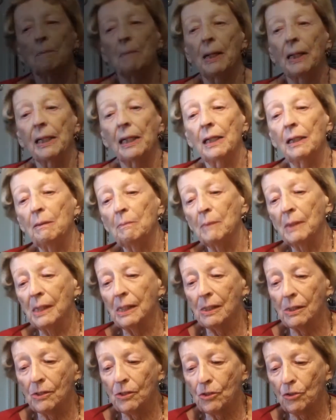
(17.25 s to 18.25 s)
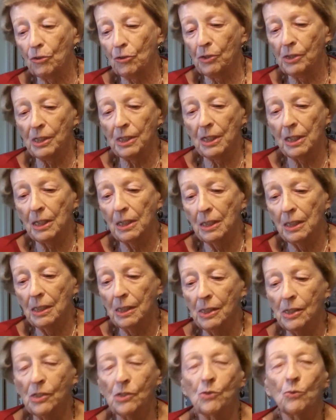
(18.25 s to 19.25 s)
My name is
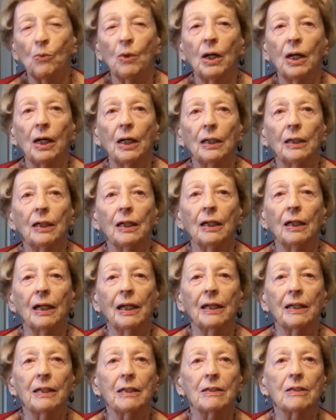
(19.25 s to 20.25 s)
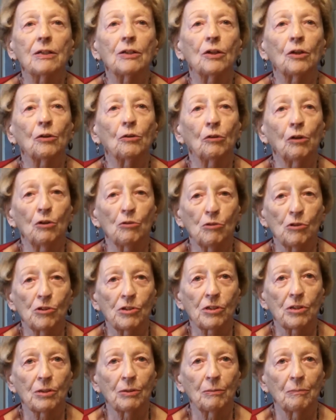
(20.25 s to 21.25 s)
Kristine Swan Lent Gros.
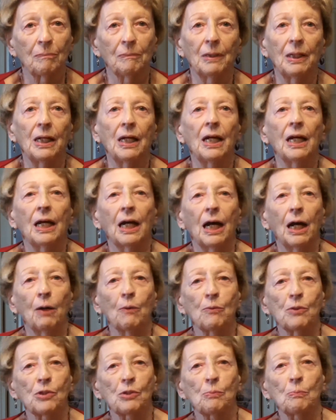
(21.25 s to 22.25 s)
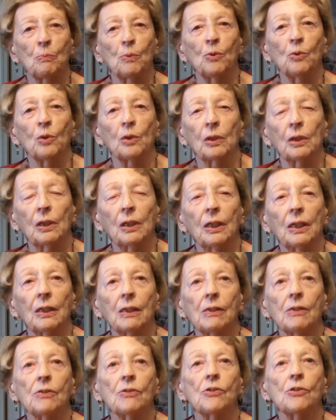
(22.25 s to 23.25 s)
I was born
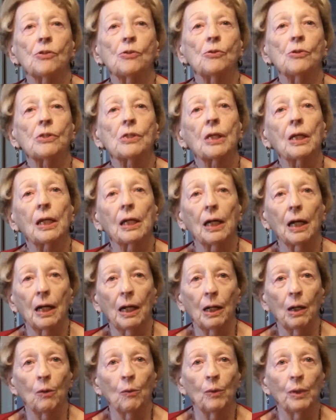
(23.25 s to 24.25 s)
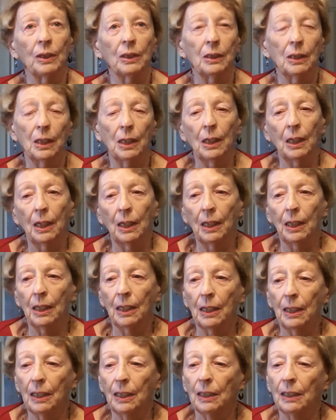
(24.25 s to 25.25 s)
in Sioux City, Iowa
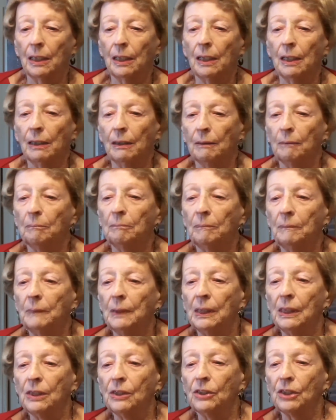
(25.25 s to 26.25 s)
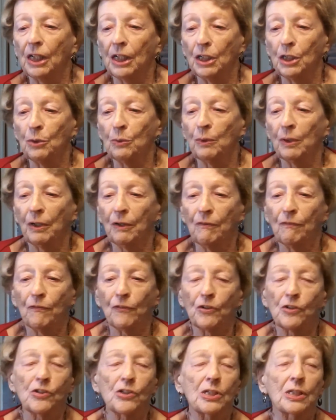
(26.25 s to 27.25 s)
in January
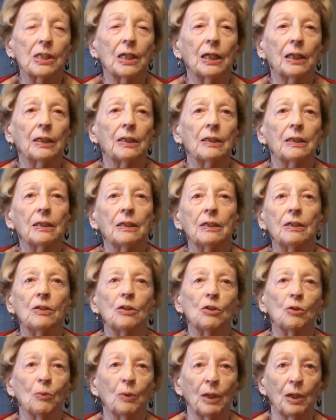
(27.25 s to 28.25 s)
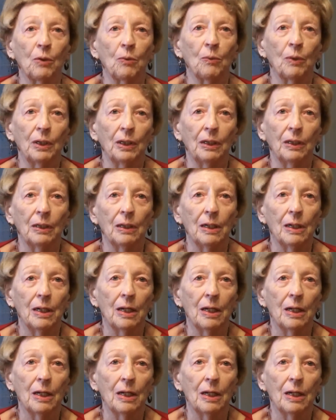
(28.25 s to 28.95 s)
1st, 1921,